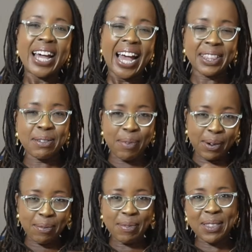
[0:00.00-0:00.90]
At the
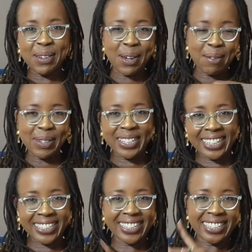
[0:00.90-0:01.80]
bottom, then the comment
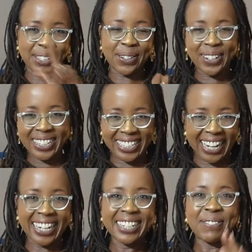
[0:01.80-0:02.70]
section, there's a $sign.